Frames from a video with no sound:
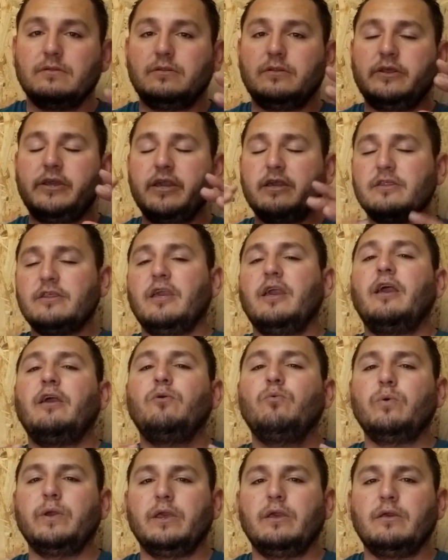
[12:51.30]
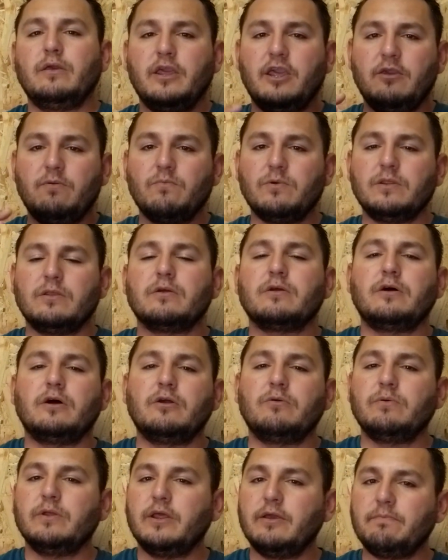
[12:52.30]
The STI wing came with the
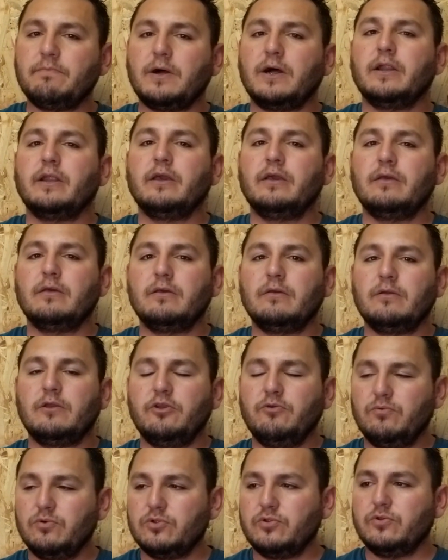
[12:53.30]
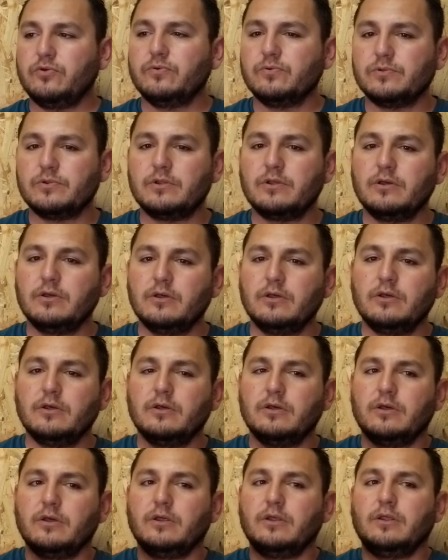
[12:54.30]
car when I bought it. It was used.
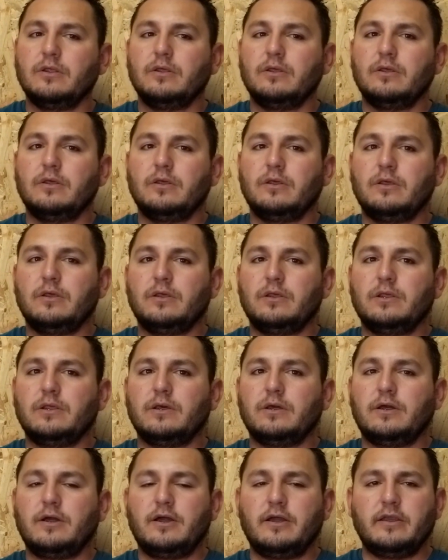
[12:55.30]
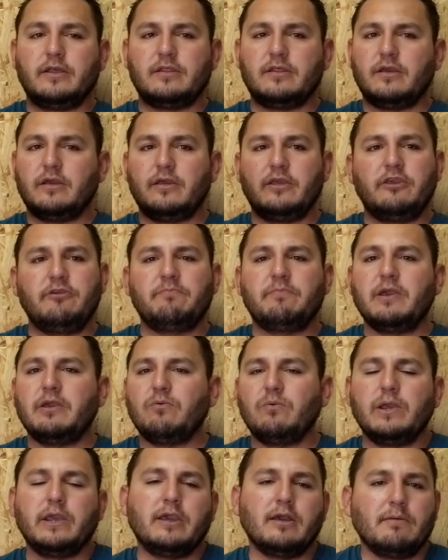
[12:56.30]
It's an
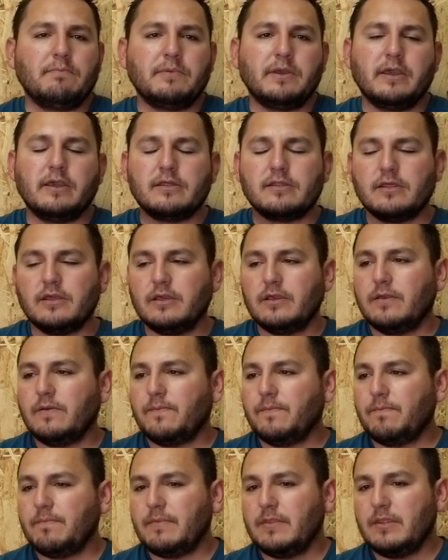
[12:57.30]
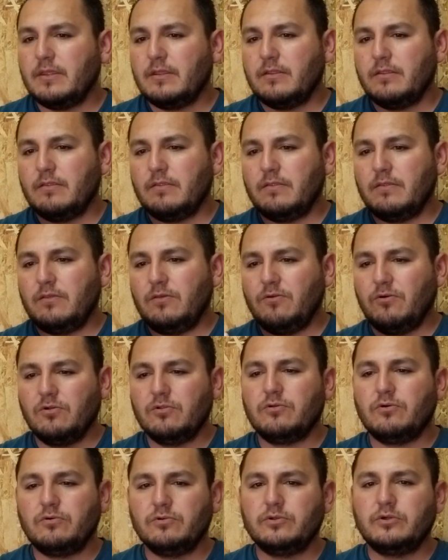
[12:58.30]
eBay wing, I'm guessing. The
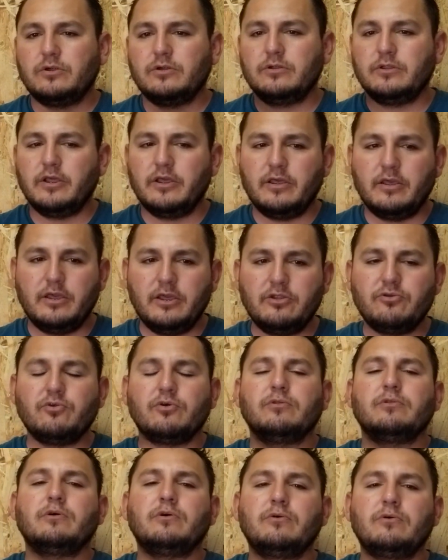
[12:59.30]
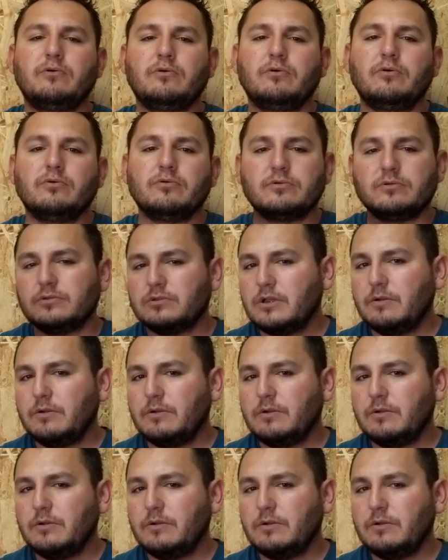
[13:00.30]
old owner, he drilled the holes.